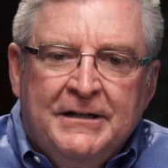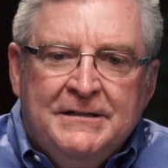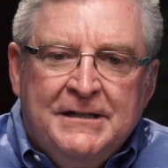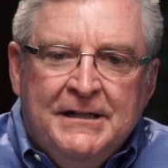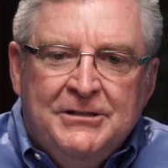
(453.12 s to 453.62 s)
to
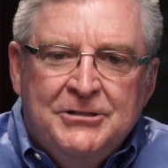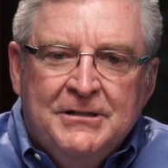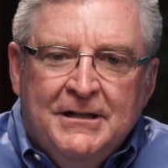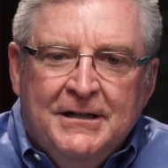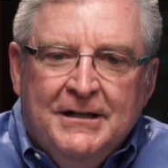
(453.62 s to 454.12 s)
teach
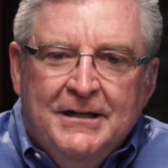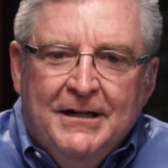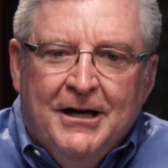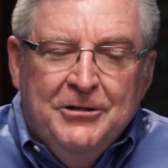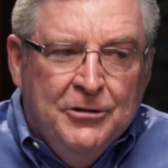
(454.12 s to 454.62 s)

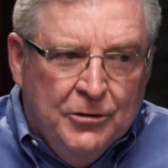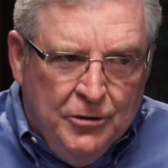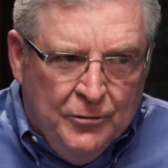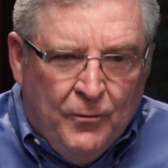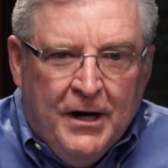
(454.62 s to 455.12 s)
your
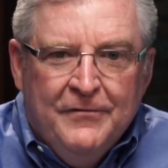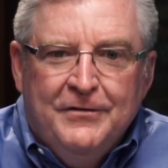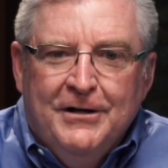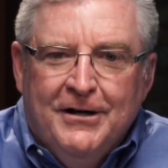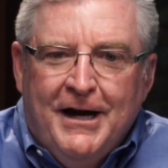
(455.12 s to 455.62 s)
good wife
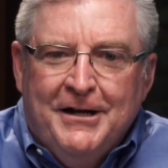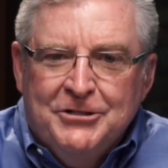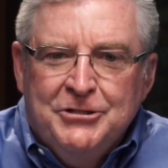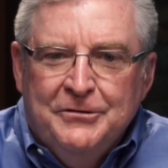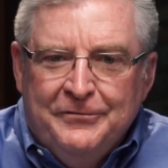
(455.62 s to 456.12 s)
here how to shoot a